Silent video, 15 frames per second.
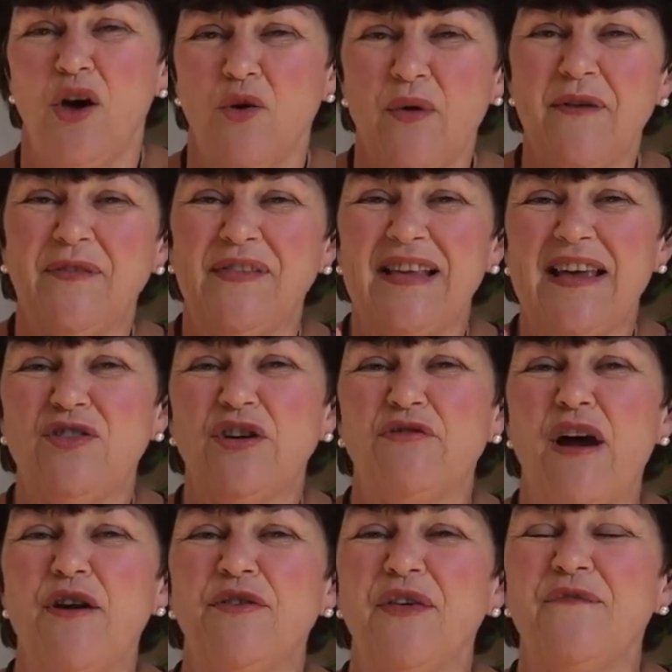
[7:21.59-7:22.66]
We've seen the
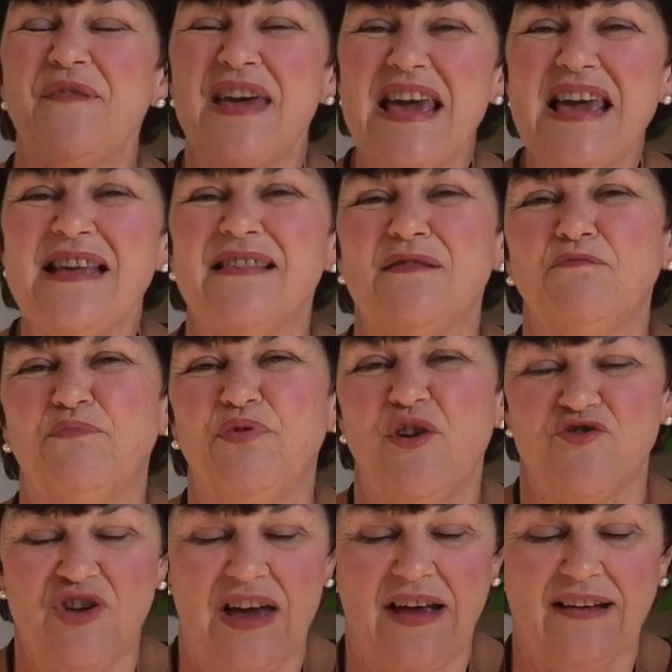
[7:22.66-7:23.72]
growth of Eden
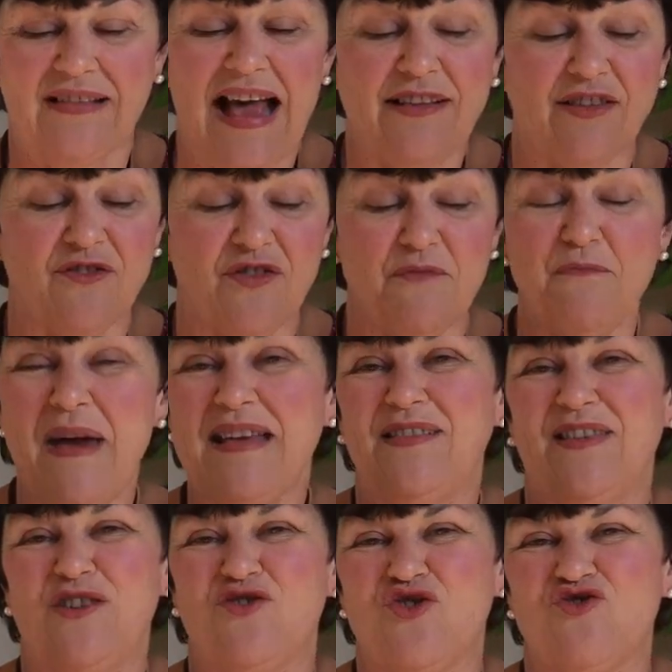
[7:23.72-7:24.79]
projects out of the
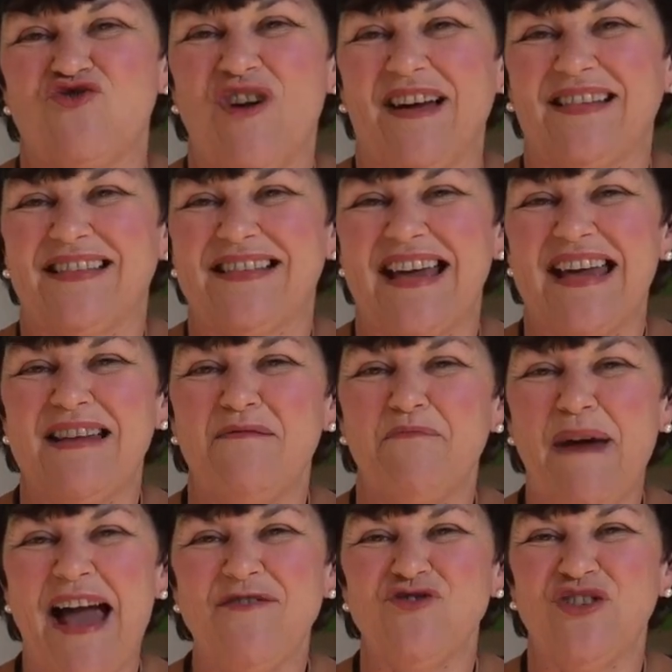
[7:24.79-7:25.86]
Message Trust in
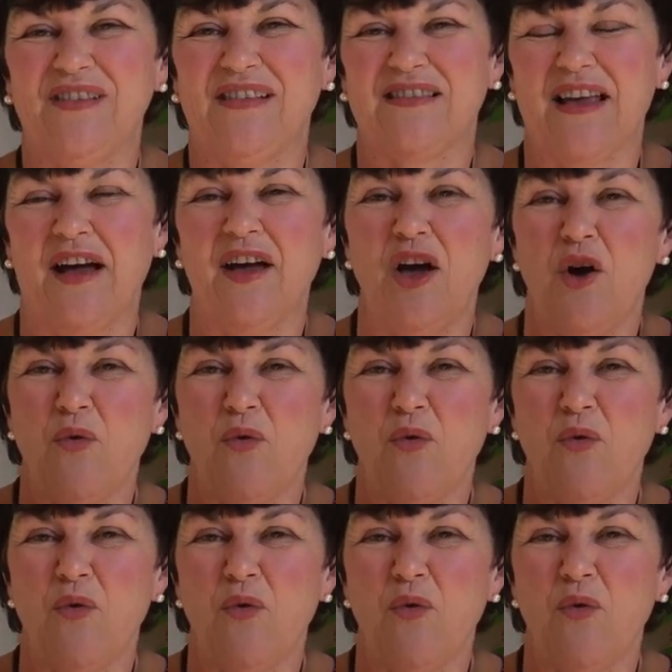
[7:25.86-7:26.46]
Manchester,